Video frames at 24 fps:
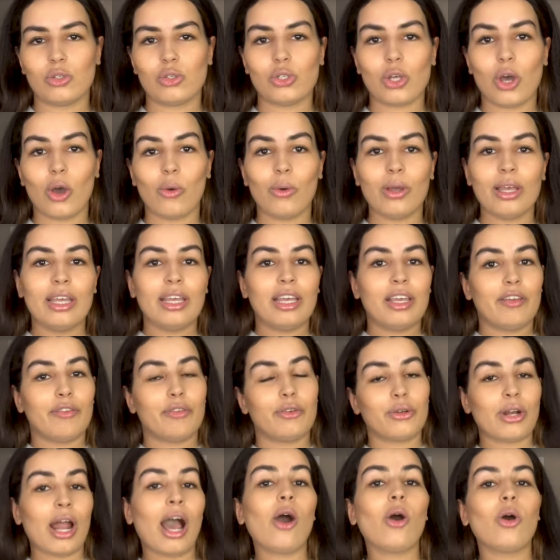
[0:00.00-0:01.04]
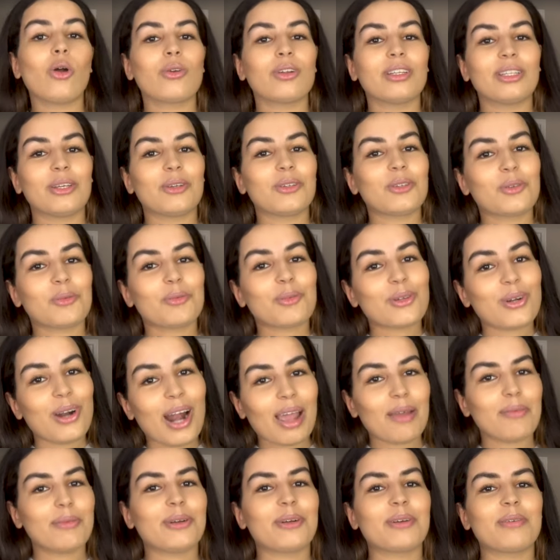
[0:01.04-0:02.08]
So if you're not already a
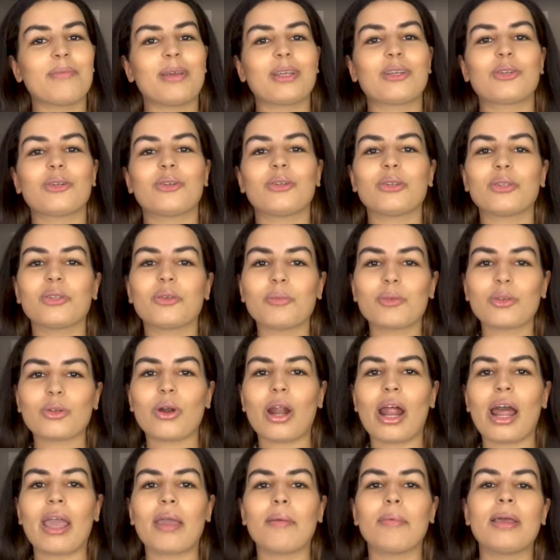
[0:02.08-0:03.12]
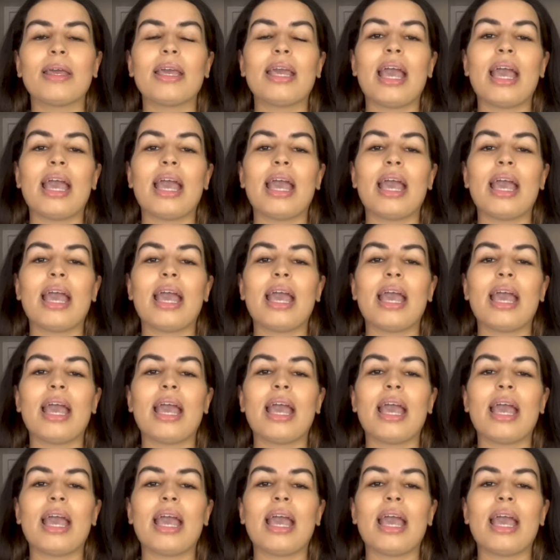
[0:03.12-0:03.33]
subscriber, make sure you subscribe